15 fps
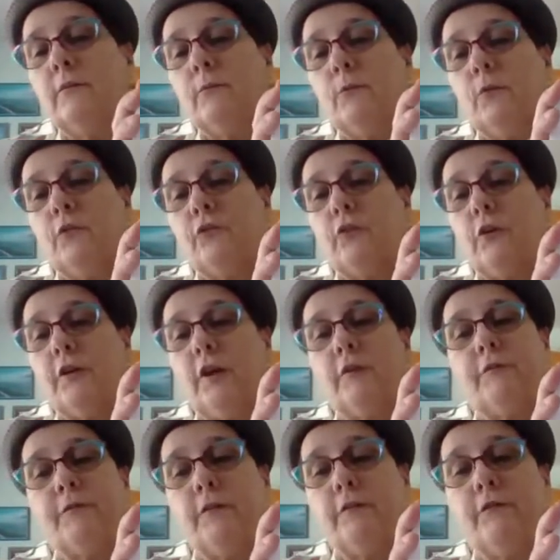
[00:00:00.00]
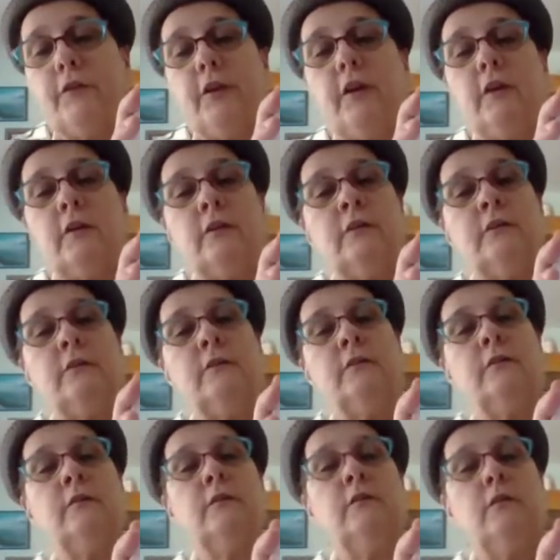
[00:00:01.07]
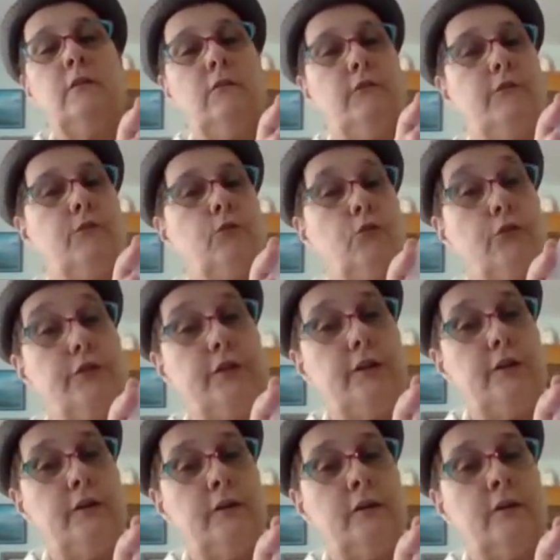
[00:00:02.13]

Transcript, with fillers: We're starting at 15, 14,